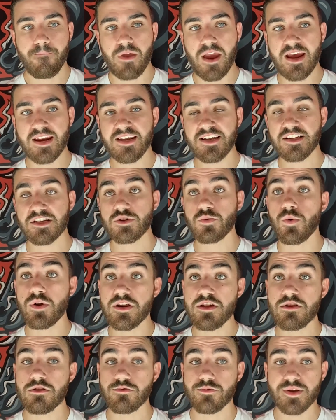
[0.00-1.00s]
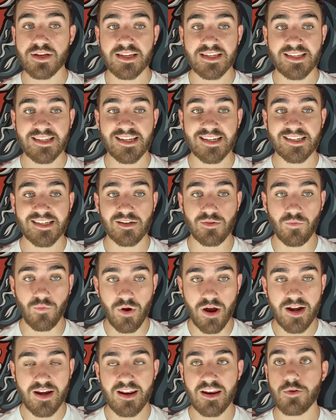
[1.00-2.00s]
and he's
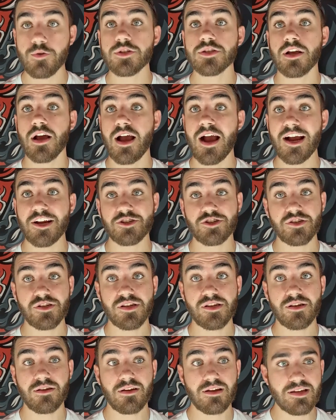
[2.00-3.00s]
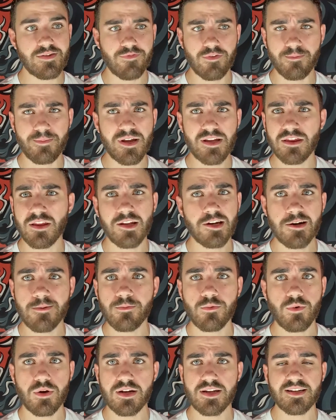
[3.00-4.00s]
23-6-1, and he was actually, for being the
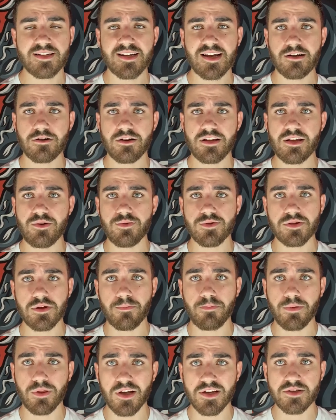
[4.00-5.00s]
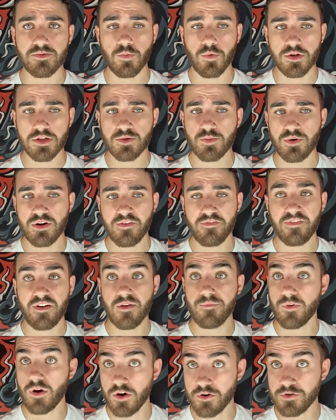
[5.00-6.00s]
number 1 contender, he was a plus
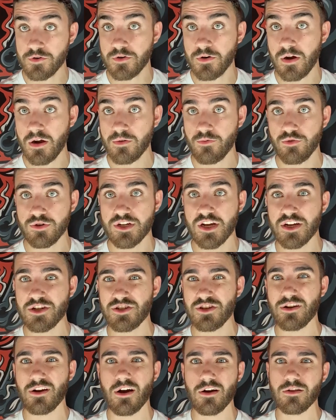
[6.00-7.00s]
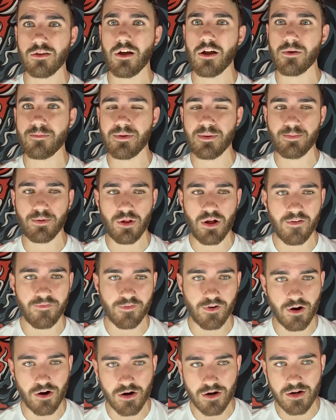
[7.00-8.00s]
125 underdog, which actually caught a lot of people off
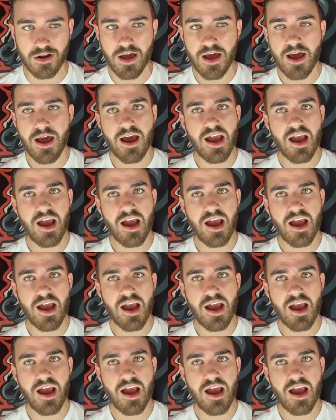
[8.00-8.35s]
guard.